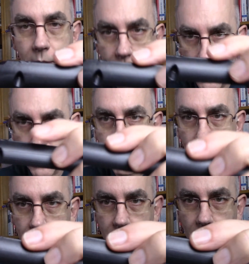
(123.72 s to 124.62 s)
uh,
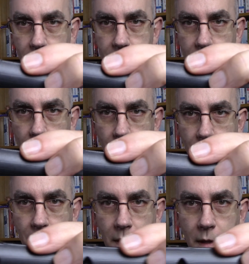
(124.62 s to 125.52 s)
close enough. So
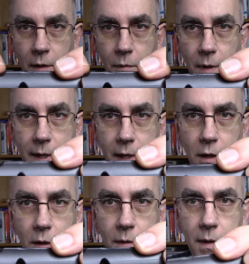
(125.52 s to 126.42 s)
right
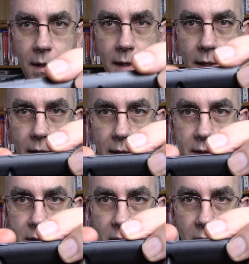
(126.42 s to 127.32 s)
here
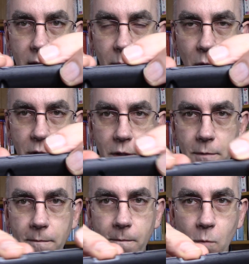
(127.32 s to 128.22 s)
is the
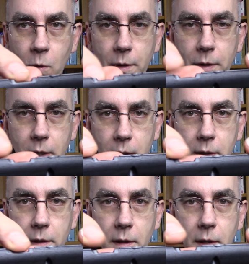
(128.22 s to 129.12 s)
depression for
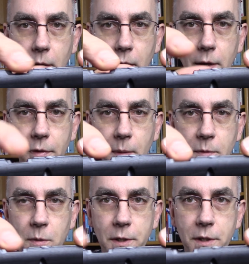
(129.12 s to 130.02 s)
the uh,
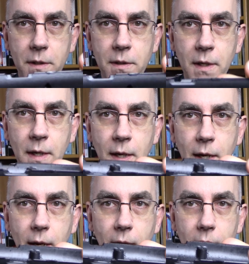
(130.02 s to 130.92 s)
thumb switches.
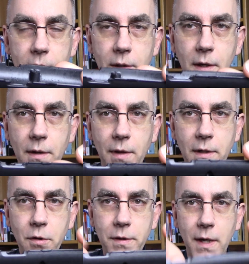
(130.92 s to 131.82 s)
And
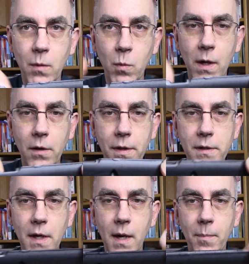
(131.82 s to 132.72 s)
that turned out well on the
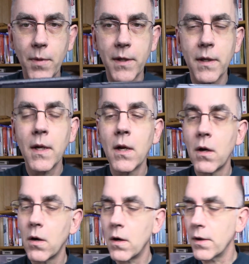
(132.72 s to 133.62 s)
top, but
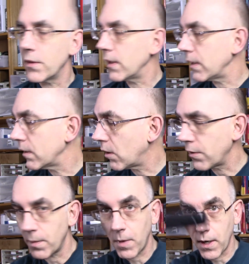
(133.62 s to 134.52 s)
on the,
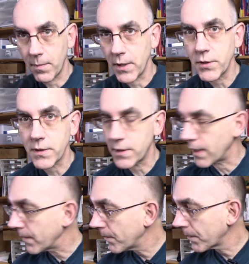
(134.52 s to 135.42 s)
on the bottom, I should
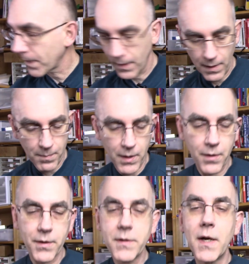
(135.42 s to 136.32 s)
say. But
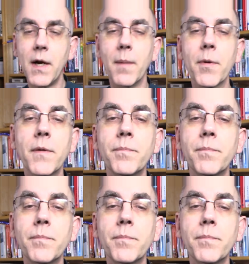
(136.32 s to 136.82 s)
on the top,